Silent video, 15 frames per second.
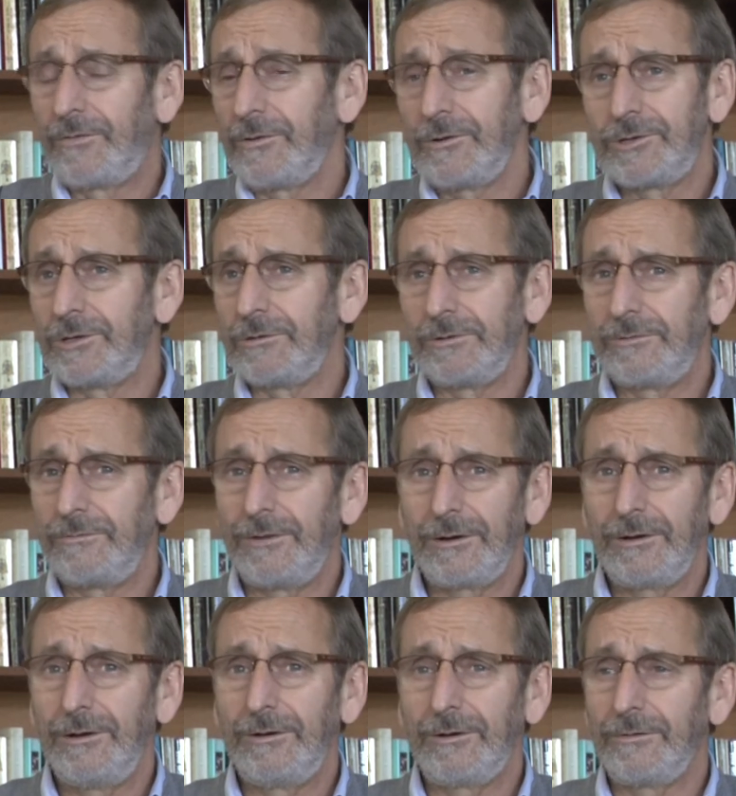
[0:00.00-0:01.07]
first she was
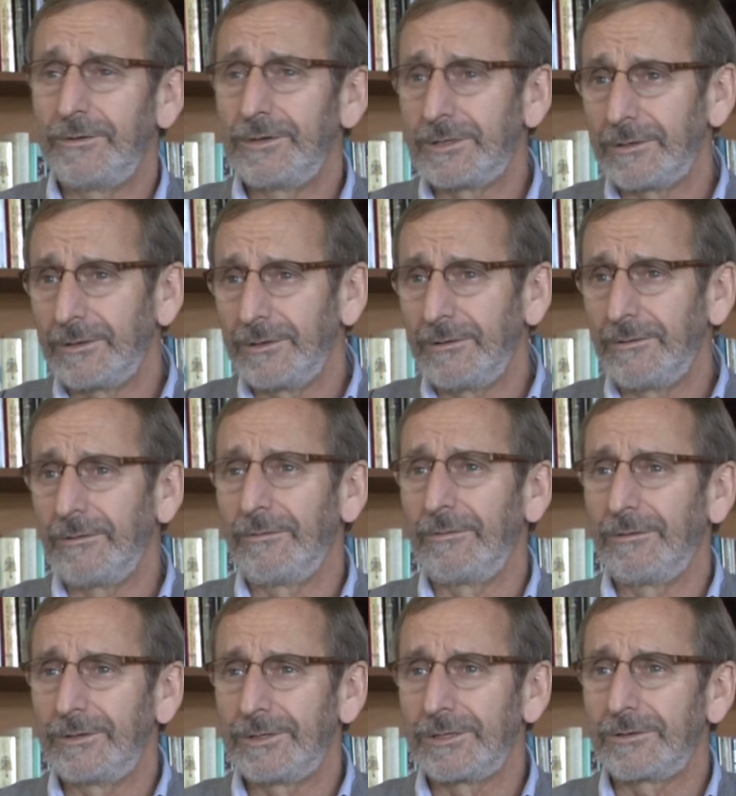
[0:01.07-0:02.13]
very nervous, you
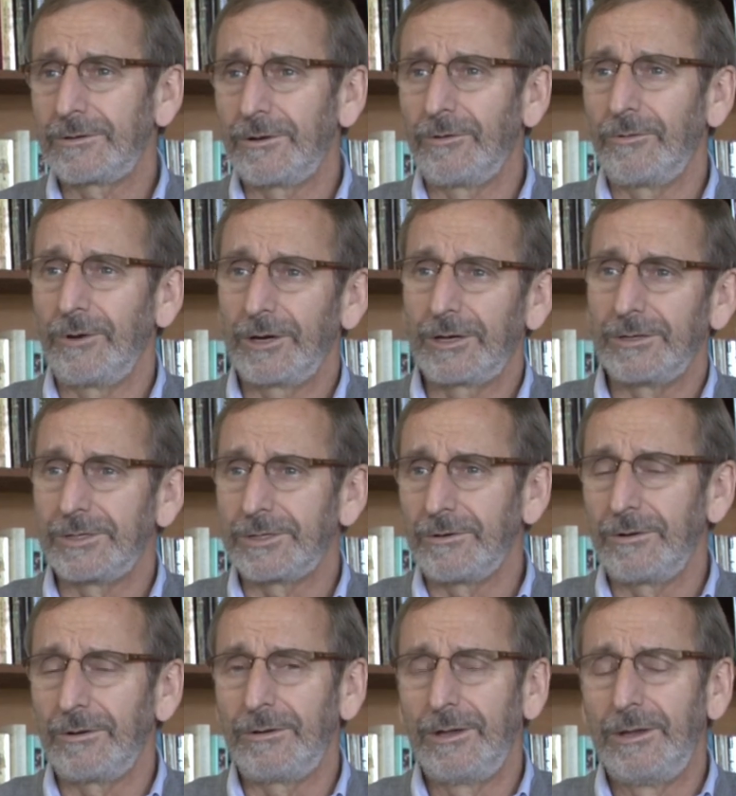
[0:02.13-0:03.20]
know, is this going to work and so
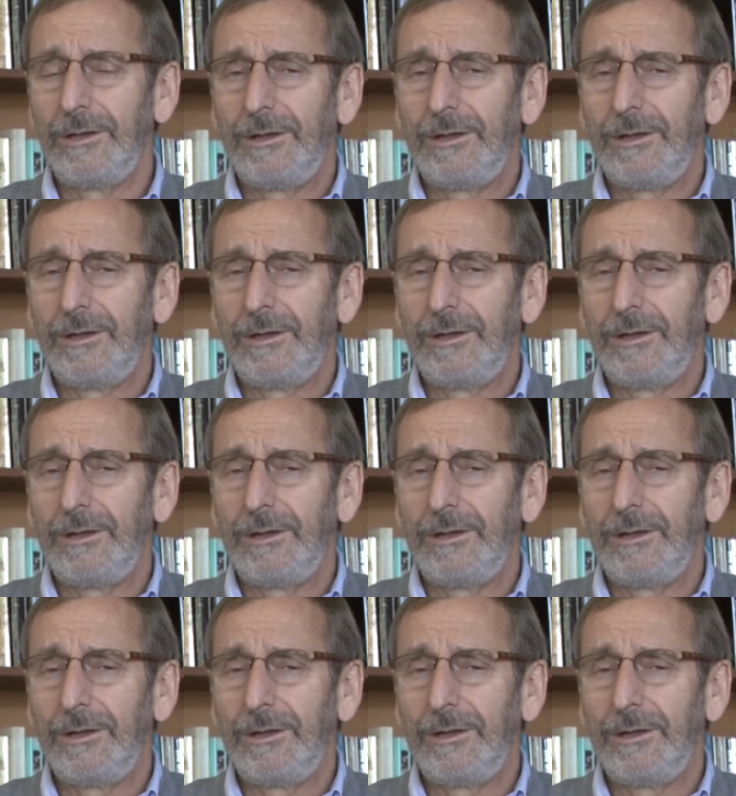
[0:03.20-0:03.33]
on.